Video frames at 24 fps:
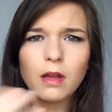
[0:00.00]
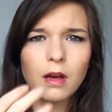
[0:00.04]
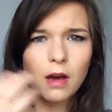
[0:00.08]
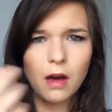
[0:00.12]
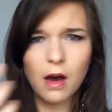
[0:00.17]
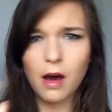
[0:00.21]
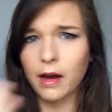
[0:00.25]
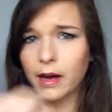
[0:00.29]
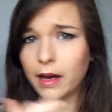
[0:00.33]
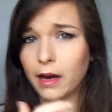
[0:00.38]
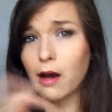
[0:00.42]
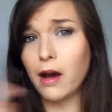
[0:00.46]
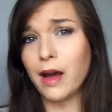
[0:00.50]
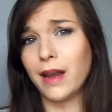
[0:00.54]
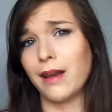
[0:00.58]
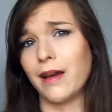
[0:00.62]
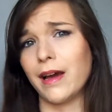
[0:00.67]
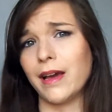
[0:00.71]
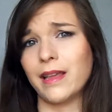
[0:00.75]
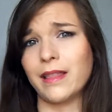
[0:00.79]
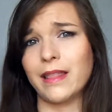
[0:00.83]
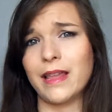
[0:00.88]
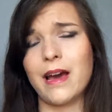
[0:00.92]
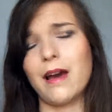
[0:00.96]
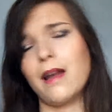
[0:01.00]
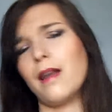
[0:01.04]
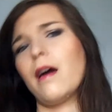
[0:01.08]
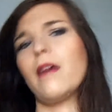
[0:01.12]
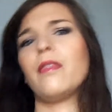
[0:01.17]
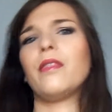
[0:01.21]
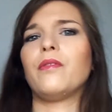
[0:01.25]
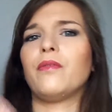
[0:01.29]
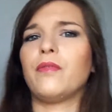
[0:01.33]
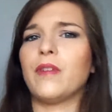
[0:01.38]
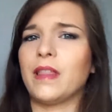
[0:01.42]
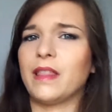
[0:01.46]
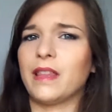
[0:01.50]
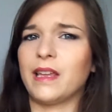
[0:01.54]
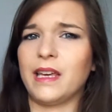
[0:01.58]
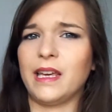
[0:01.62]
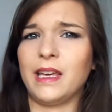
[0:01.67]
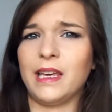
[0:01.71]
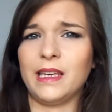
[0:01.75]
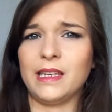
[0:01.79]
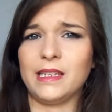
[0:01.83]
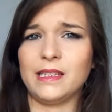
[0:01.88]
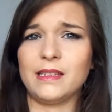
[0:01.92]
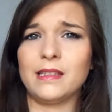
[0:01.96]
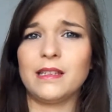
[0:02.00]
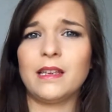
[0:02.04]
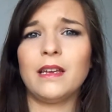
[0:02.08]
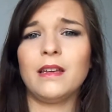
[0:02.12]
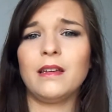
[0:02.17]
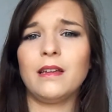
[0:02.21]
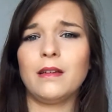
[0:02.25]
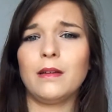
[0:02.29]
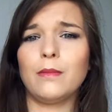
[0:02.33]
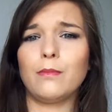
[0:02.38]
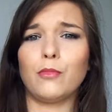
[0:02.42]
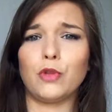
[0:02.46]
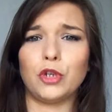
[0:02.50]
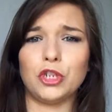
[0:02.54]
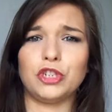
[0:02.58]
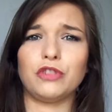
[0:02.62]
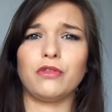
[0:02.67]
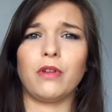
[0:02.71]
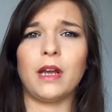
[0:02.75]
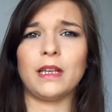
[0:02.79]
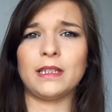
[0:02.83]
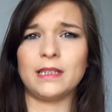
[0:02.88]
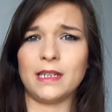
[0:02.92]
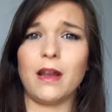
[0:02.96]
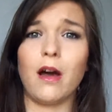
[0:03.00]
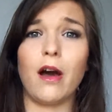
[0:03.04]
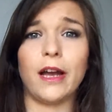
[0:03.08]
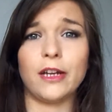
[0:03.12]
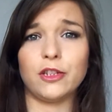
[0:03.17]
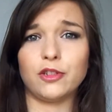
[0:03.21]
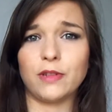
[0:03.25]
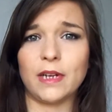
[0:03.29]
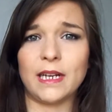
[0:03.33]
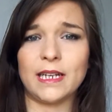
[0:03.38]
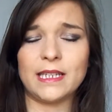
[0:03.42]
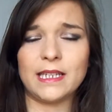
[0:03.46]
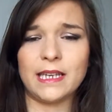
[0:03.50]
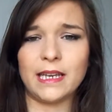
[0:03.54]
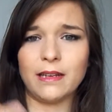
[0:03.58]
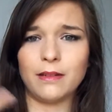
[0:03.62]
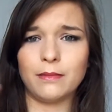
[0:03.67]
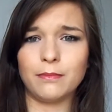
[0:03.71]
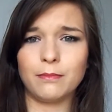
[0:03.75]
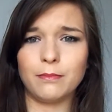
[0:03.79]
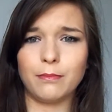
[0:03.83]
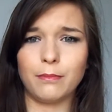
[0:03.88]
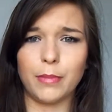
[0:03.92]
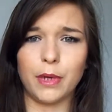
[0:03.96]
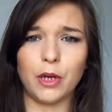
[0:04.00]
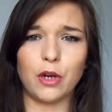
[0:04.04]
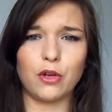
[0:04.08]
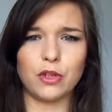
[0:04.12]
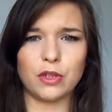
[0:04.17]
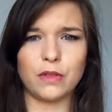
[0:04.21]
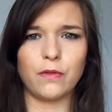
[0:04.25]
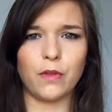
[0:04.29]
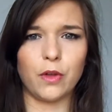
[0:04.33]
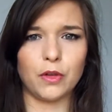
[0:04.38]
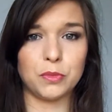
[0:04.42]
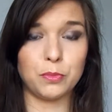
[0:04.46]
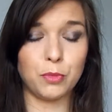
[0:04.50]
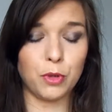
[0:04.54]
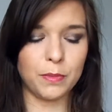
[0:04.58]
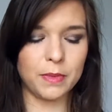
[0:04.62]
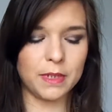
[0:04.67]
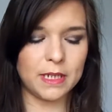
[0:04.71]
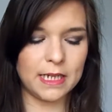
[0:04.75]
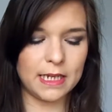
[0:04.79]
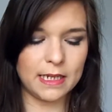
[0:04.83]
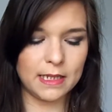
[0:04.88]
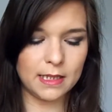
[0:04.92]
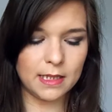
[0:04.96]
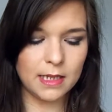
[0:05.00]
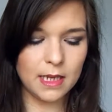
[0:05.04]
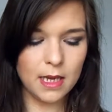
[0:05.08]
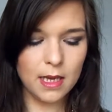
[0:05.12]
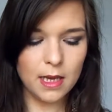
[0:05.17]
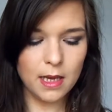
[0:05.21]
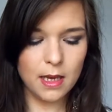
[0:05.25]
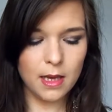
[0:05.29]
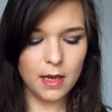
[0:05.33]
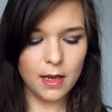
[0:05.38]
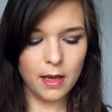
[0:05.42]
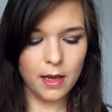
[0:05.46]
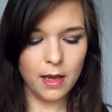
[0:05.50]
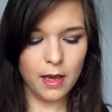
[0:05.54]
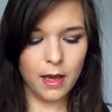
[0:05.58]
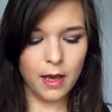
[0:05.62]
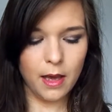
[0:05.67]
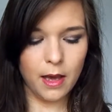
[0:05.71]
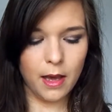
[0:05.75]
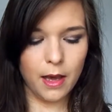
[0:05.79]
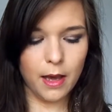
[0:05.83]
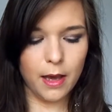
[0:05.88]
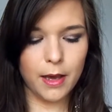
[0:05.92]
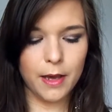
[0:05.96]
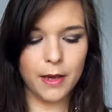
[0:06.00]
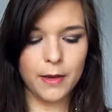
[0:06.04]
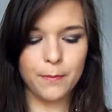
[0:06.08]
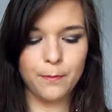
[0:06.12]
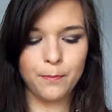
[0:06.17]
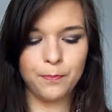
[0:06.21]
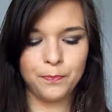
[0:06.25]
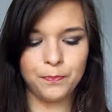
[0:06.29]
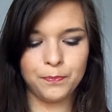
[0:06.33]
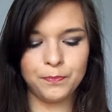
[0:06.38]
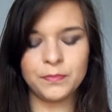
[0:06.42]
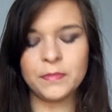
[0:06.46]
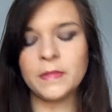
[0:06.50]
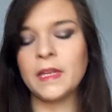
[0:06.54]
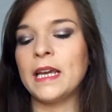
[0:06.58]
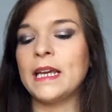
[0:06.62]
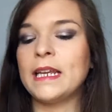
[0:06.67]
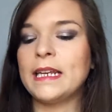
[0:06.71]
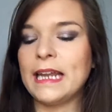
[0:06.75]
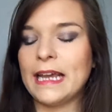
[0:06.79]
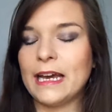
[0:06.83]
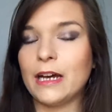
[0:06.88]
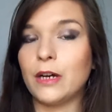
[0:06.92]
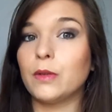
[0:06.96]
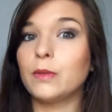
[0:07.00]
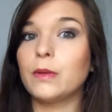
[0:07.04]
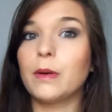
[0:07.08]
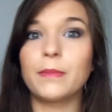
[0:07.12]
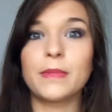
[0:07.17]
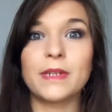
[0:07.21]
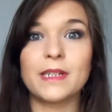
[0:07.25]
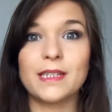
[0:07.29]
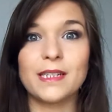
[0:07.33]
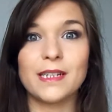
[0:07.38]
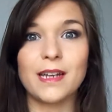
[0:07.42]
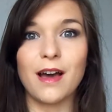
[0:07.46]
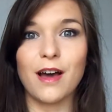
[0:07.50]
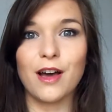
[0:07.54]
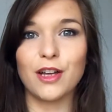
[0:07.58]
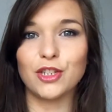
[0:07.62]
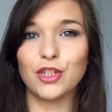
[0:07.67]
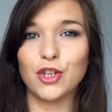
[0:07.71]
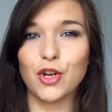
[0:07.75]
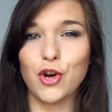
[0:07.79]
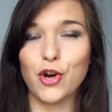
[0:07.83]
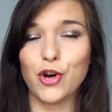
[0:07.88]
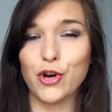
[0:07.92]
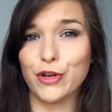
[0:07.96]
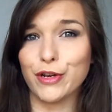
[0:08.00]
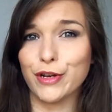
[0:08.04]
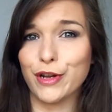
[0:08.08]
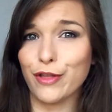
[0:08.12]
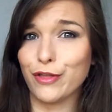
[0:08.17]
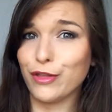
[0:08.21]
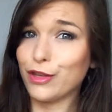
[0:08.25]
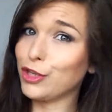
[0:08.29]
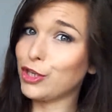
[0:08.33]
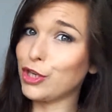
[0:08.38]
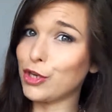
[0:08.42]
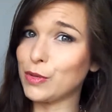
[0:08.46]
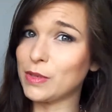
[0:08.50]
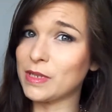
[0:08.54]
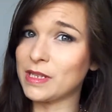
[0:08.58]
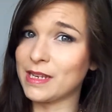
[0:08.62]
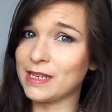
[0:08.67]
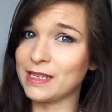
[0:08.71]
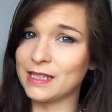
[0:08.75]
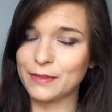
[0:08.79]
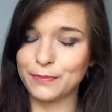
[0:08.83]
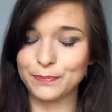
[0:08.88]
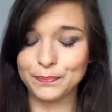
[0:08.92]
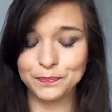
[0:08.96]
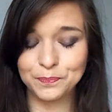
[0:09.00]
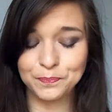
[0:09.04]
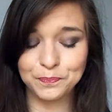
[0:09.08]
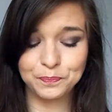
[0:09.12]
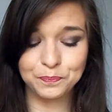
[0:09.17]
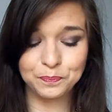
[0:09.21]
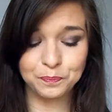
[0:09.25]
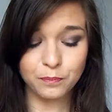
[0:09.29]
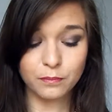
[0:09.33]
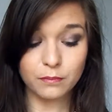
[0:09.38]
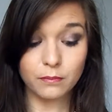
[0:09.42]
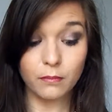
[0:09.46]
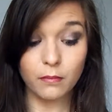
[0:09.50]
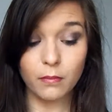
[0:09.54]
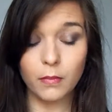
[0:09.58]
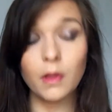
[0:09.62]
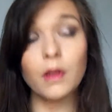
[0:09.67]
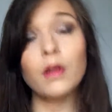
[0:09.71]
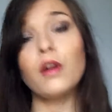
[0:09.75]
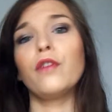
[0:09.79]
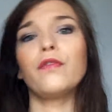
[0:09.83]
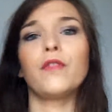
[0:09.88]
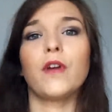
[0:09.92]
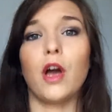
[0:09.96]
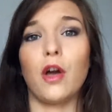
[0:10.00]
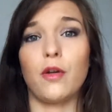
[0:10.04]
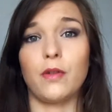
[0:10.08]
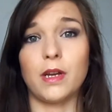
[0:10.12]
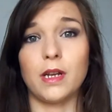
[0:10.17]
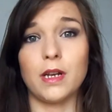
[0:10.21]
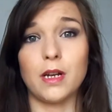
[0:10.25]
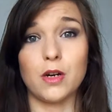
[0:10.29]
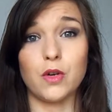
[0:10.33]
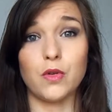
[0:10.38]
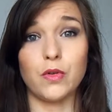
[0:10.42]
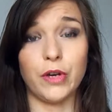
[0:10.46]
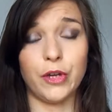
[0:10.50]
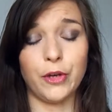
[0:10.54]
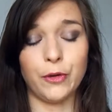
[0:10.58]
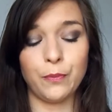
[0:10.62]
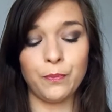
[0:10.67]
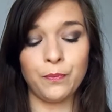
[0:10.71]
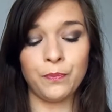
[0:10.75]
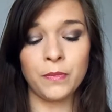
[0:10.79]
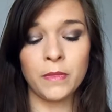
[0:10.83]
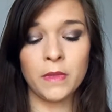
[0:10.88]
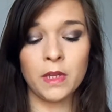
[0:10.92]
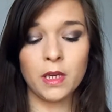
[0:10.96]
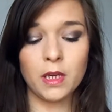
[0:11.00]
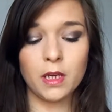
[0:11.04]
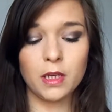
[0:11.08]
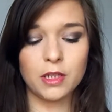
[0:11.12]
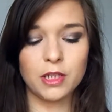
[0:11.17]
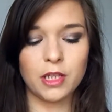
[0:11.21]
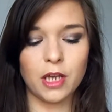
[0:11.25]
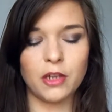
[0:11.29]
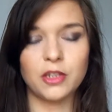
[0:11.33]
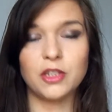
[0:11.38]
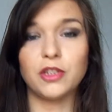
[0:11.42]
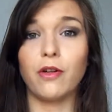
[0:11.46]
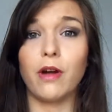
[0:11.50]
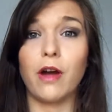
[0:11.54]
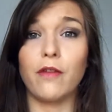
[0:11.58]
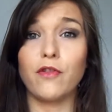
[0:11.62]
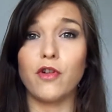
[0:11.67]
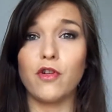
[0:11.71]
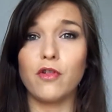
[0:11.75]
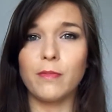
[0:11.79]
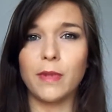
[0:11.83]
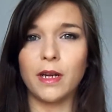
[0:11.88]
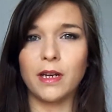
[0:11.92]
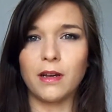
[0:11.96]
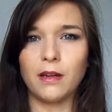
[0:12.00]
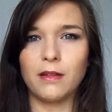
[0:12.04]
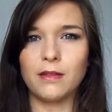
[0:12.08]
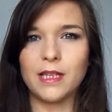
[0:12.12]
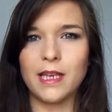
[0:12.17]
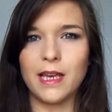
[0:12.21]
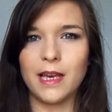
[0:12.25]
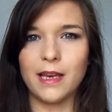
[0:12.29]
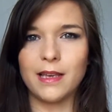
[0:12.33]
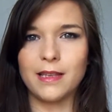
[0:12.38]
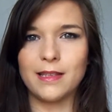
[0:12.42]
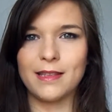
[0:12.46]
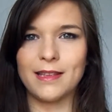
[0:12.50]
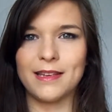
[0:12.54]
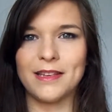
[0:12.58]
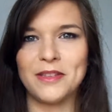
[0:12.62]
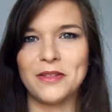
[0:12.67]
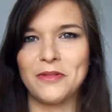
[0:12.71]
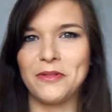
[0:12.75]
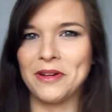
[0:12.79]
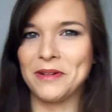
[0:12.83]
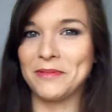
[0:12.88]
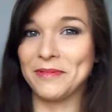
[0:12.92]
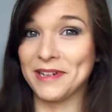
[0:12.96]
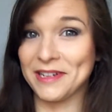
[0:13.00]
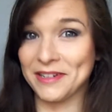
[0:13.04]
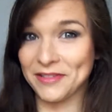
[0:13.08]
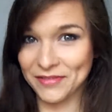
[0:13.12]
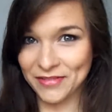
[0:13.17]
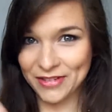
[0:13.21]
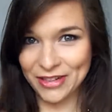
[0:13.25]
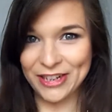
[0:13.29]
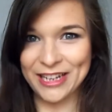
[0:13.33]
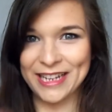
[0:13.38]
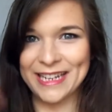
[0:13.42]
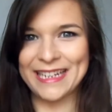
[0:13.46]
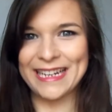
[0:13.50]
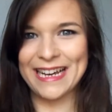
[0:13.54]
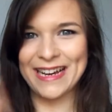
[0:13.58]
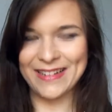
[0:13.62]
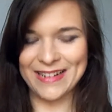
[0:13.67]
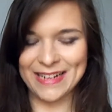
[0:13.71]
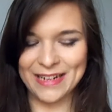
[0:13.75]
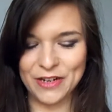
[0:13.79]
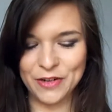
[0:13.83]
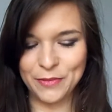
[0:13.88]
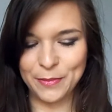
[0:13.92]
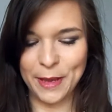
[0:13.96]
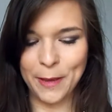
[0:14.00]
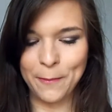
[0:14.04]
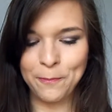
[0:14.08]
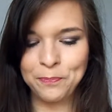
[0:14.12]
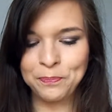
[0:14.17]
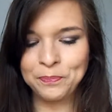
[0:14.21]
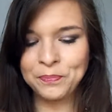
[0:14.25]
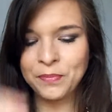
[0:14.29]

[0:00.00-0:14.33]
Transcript: I like that. I like the fact that it is moisturising and hydrating because of those properties. Now I'm going to start on the uses of coconut oil. So sorry, I've got all my notes here, so that's why I'm kind of looking down a little bit.